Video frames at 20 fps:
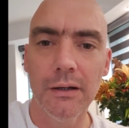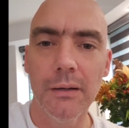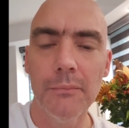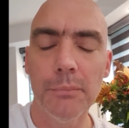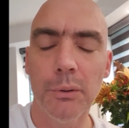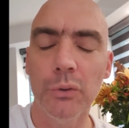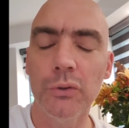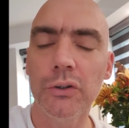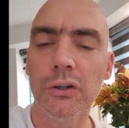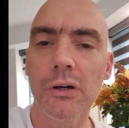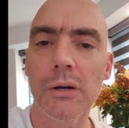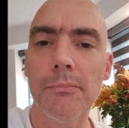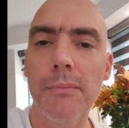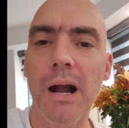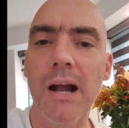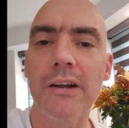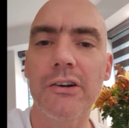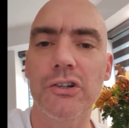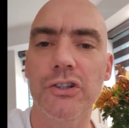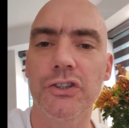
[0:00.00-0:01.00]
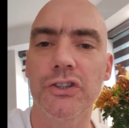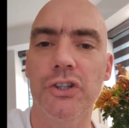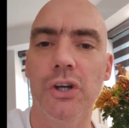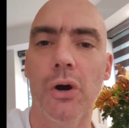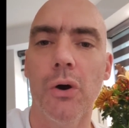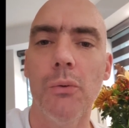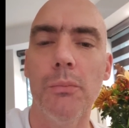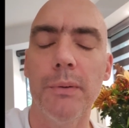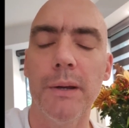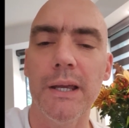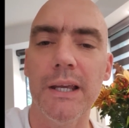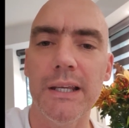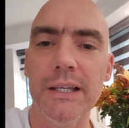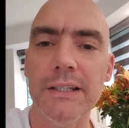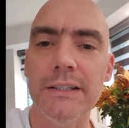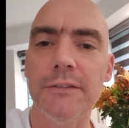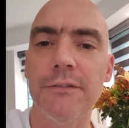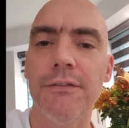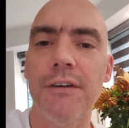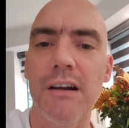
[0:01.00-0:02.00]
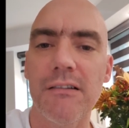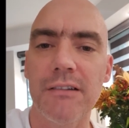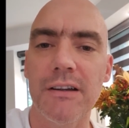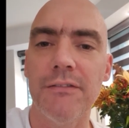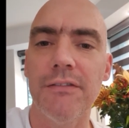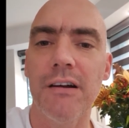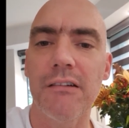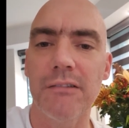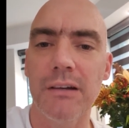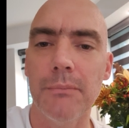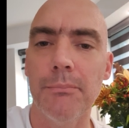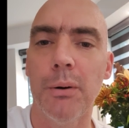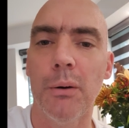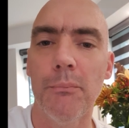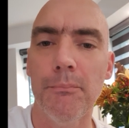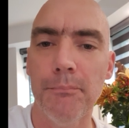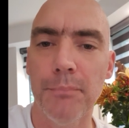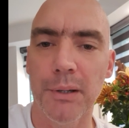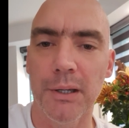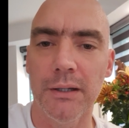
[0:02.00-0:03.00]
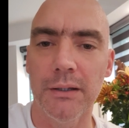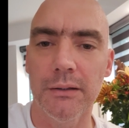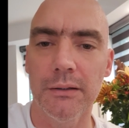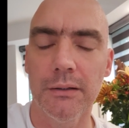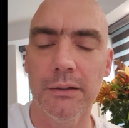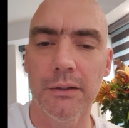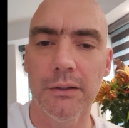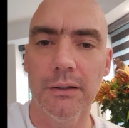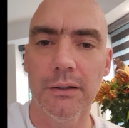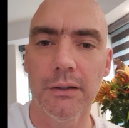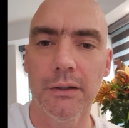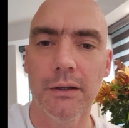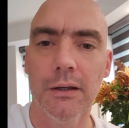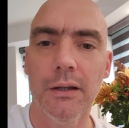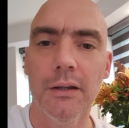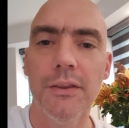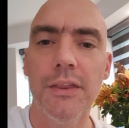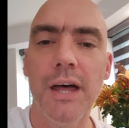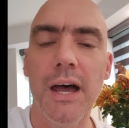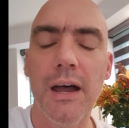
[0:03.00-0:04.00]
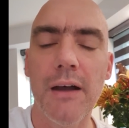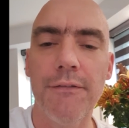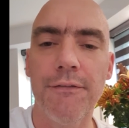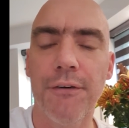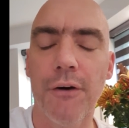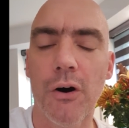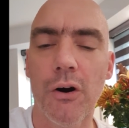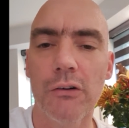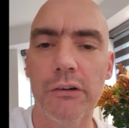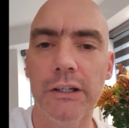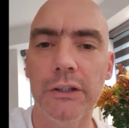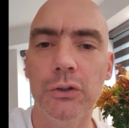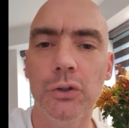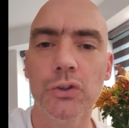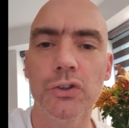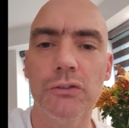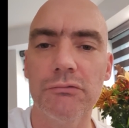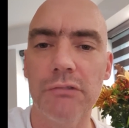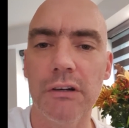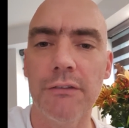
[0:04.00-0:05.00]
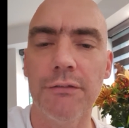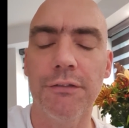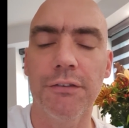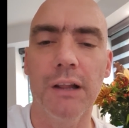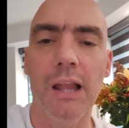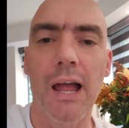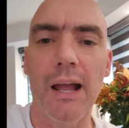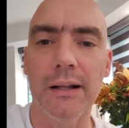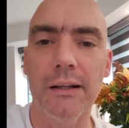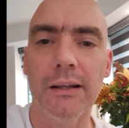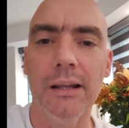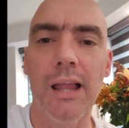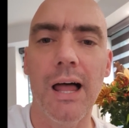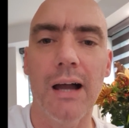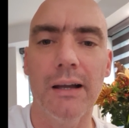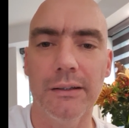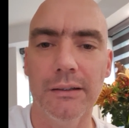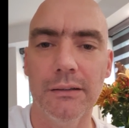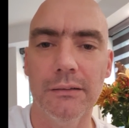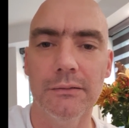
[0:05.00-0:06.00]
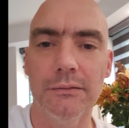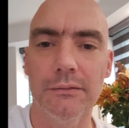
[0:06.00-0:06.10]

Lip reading: but under a microscope it is very, very bumpy. Therefore, it doesn't reflect light.